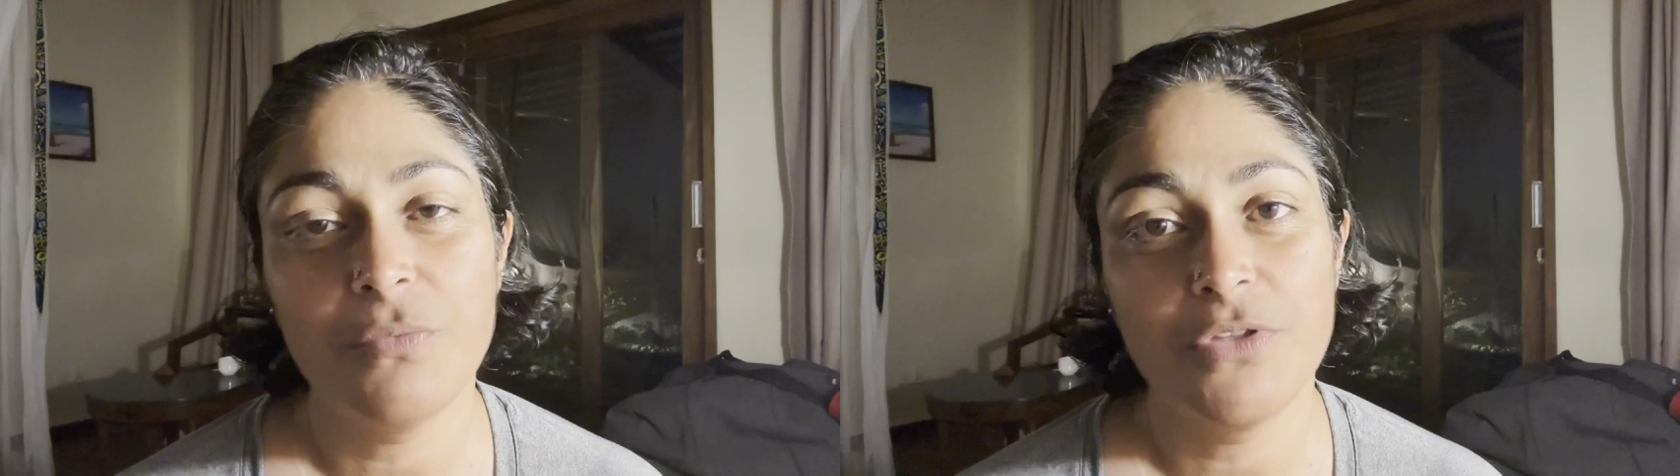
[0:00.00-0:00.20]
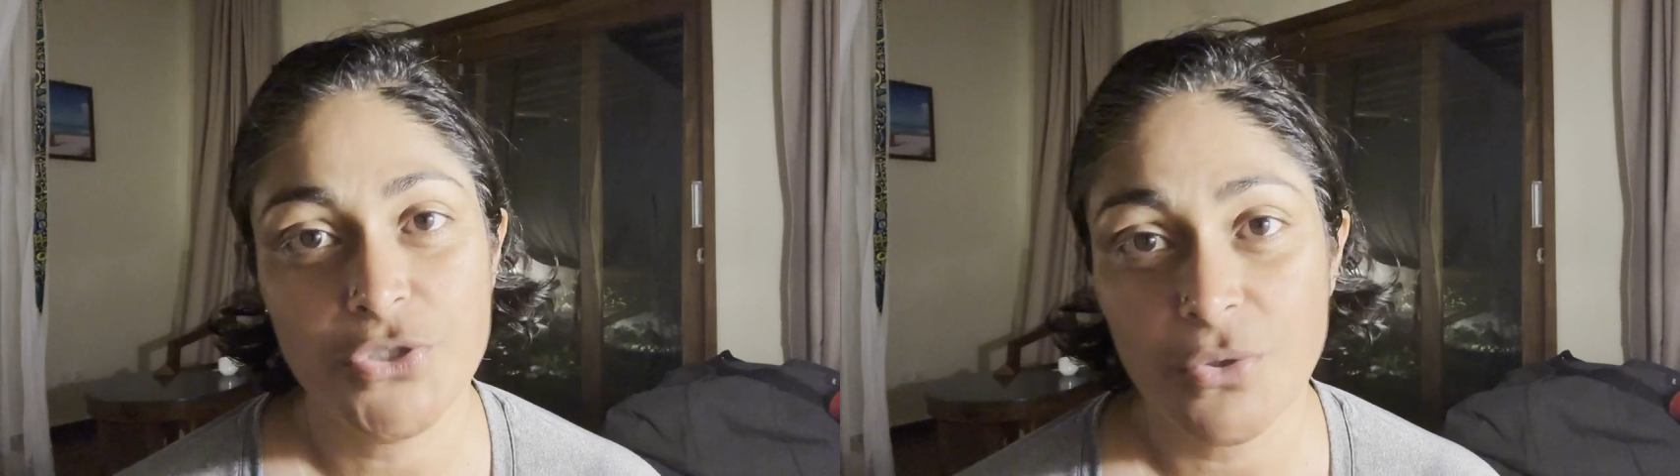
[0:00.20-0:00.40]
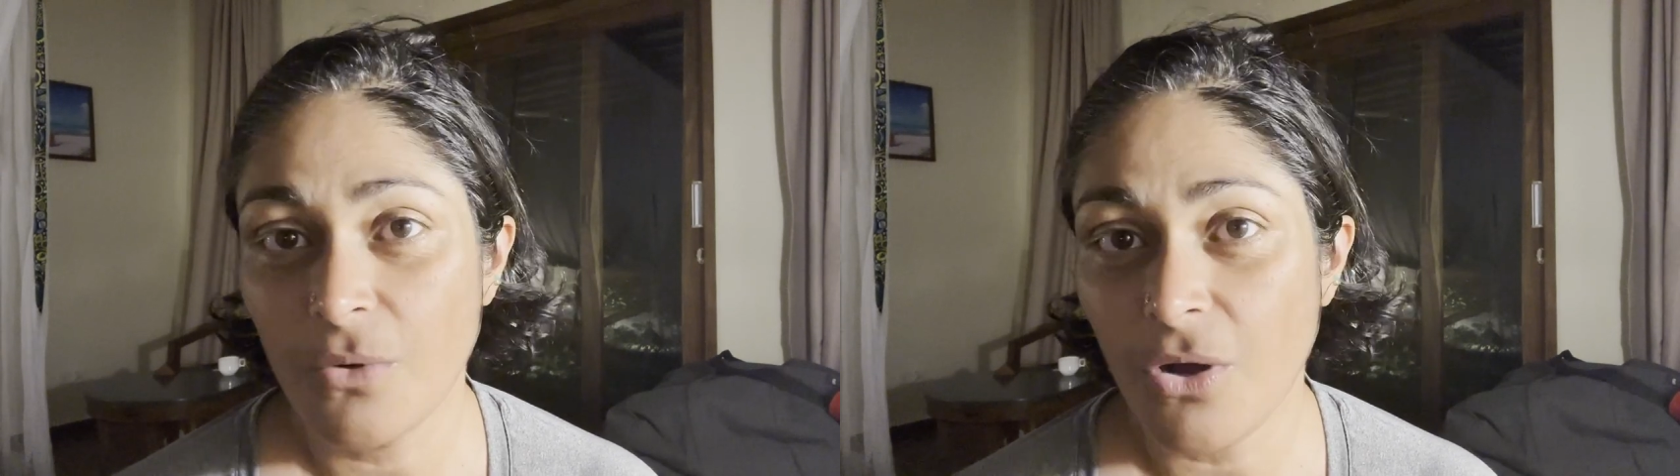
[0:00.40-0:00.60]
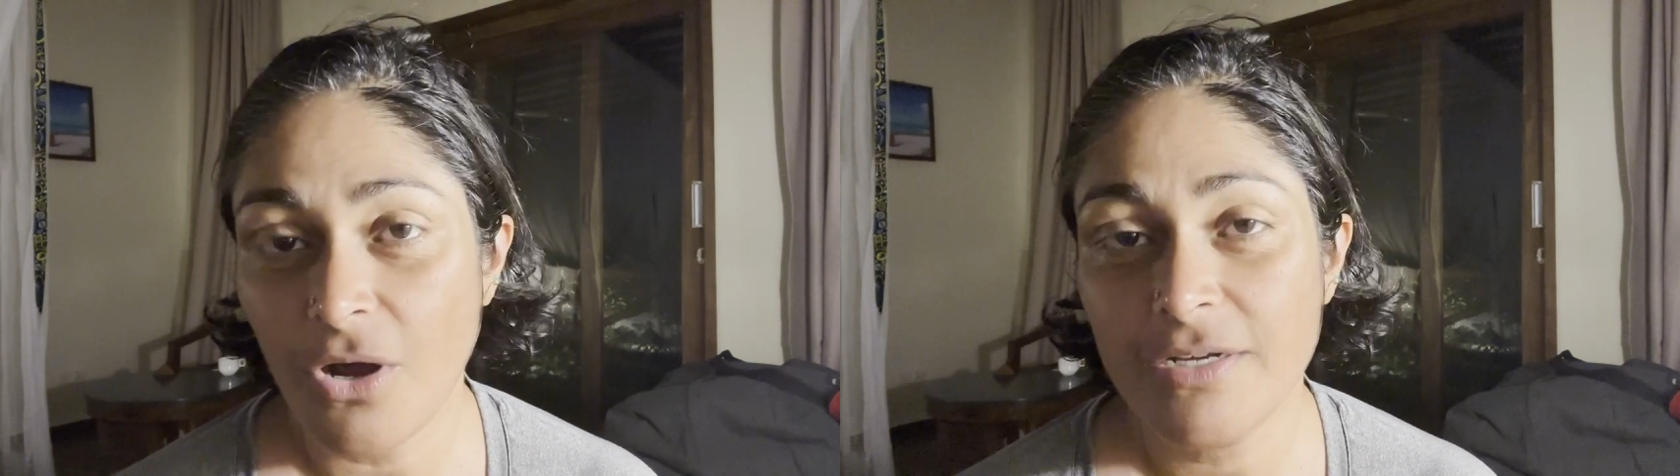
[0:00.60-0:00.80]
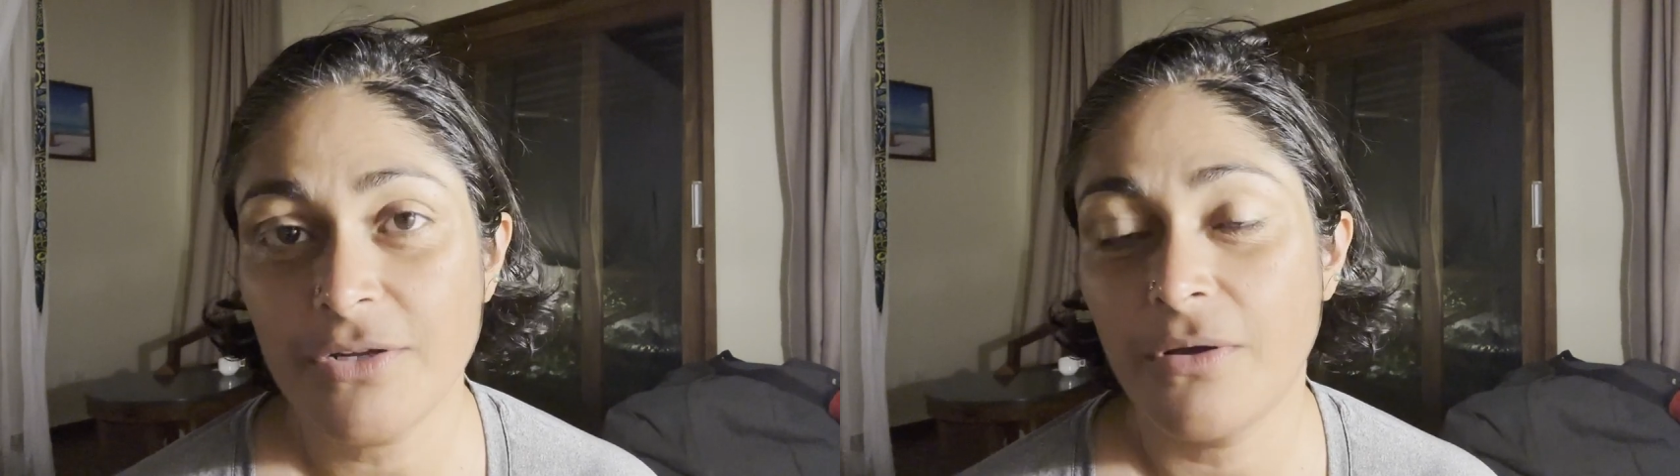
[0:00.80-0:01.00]
the show
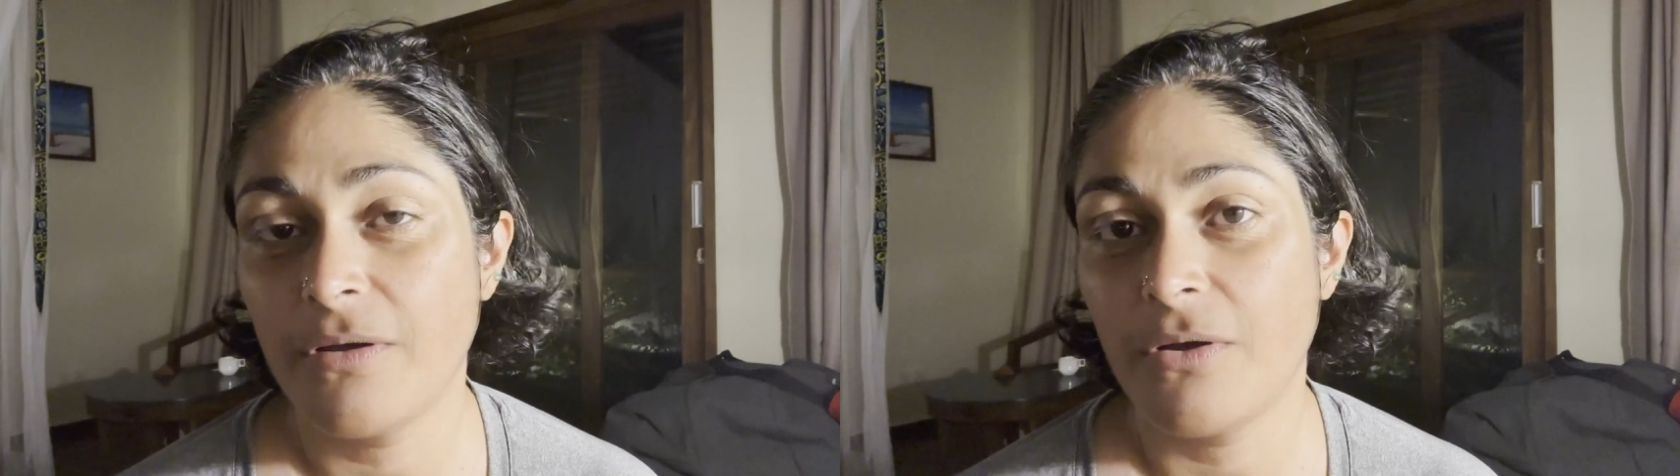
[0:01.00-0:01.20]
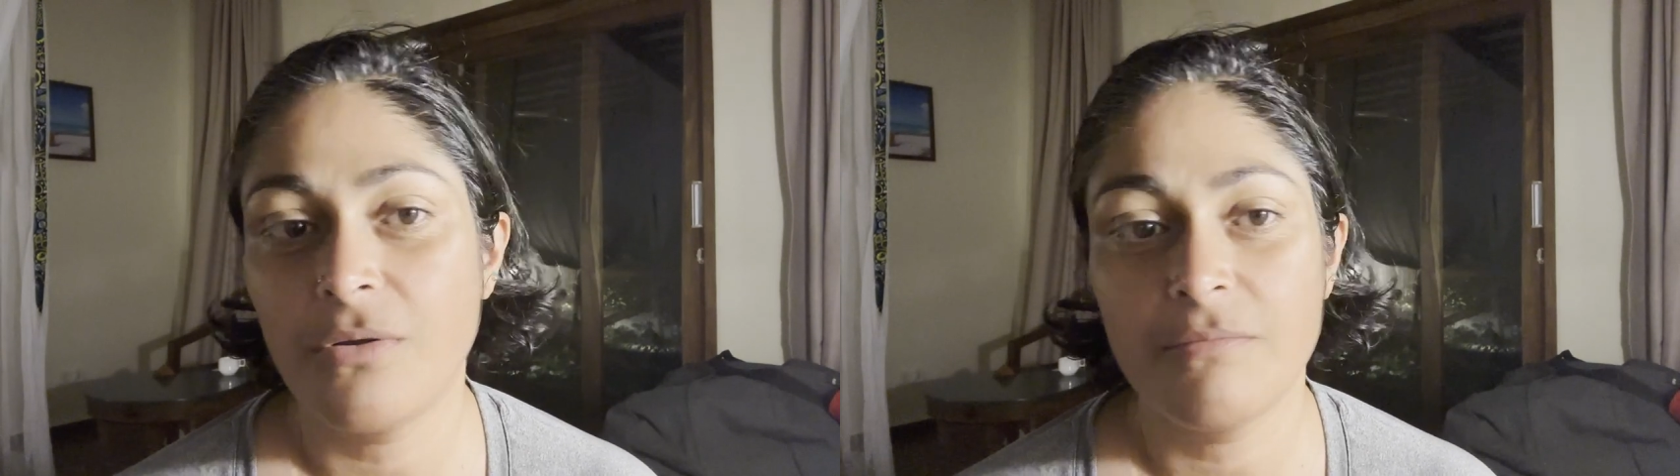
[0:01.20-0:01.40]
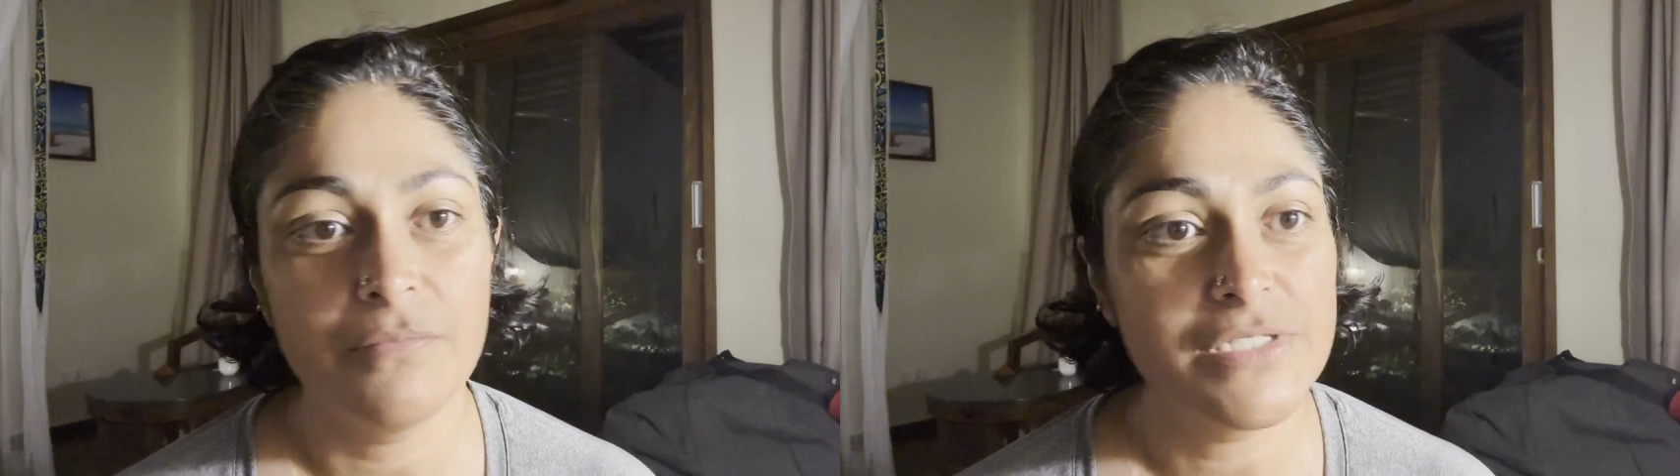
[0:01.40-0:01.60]
got on